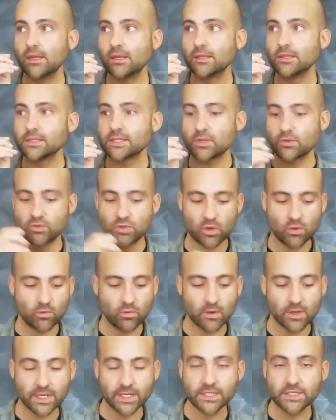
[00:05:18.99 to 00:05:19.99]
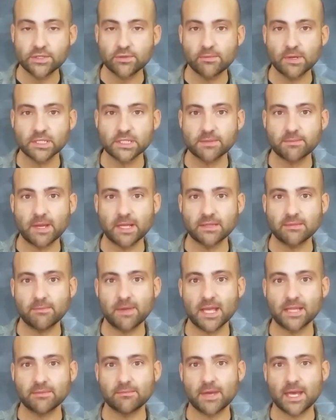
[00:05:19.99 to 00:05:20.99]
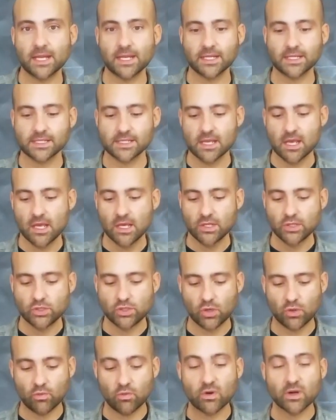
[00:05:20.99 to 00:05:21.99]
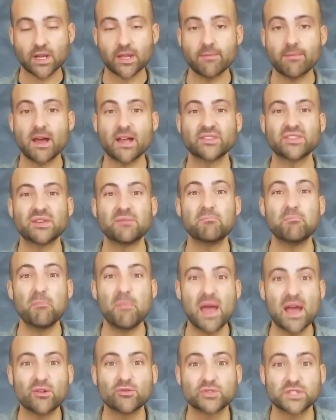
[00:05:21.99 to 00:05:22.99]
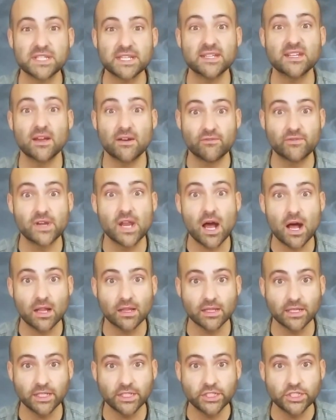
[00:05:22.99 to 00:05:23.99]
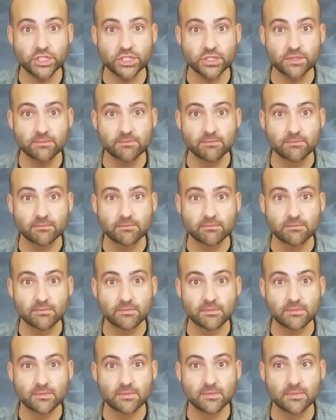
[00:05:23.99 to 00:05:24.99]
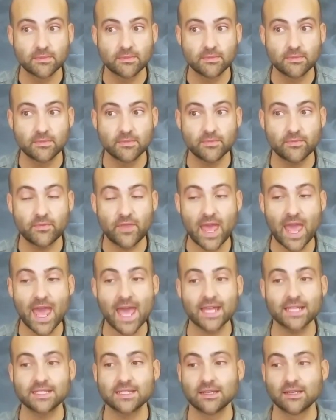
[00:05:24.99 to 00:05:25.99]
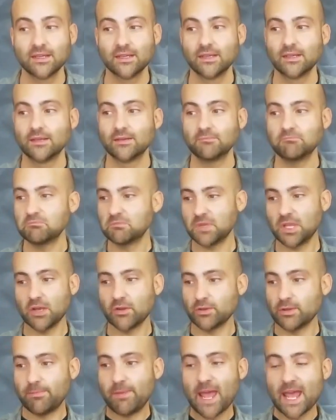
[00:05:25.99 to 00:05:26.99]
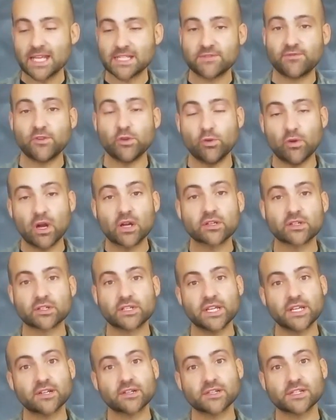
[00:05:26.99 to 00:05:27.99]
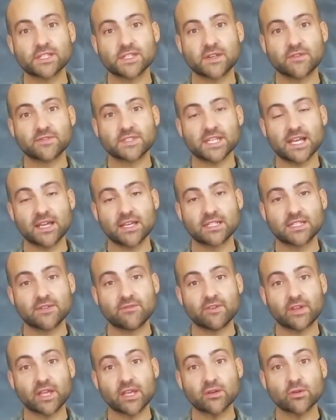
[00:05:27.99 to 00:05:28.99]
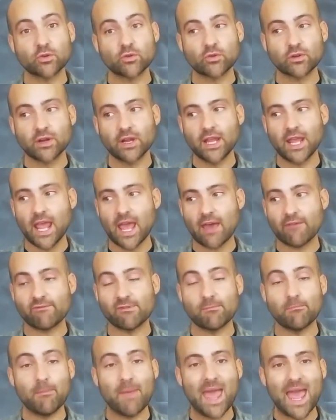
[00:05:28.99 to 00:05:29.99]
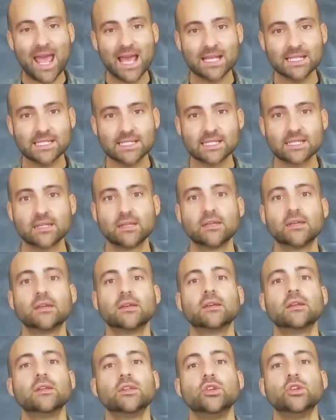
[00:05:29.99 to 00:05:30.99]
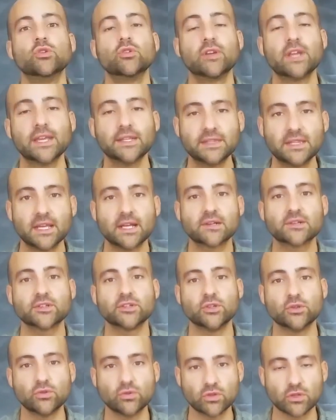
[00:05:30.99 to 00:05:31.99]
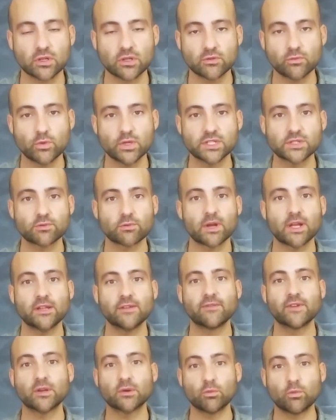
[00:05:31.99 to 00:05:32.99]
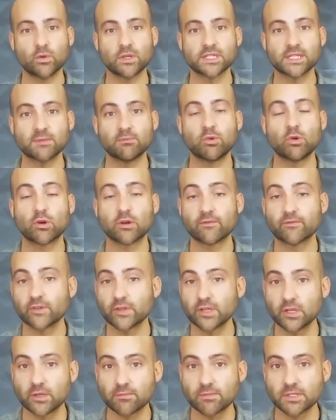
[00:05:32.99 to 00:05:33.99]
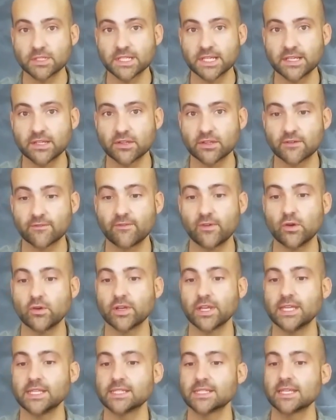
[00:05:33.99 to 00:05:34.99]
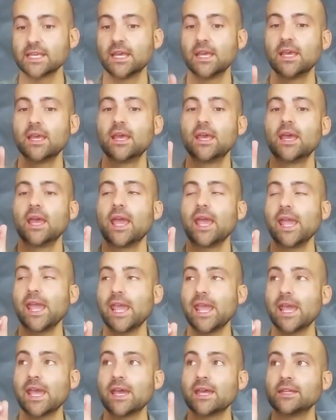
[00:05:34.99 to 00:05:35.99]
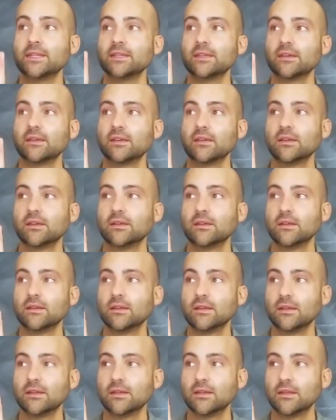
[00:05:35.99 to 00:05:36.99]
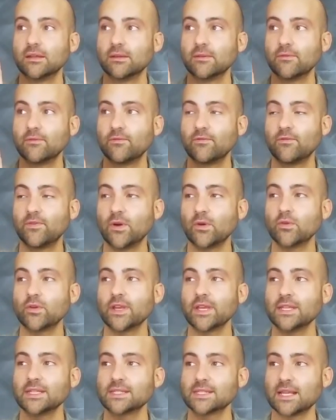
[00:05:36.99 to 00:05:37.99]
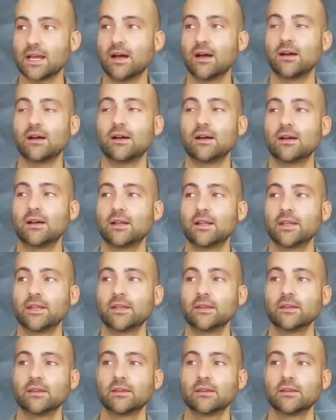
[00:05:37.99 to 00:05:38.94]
So don't worry too much about the mathematics. Don't worry about the mountain of knowledge that you know the past few hundred years of scientific inquiry have amassed you'll get there you'll learn what's relevant what's important for your particular focus and focus on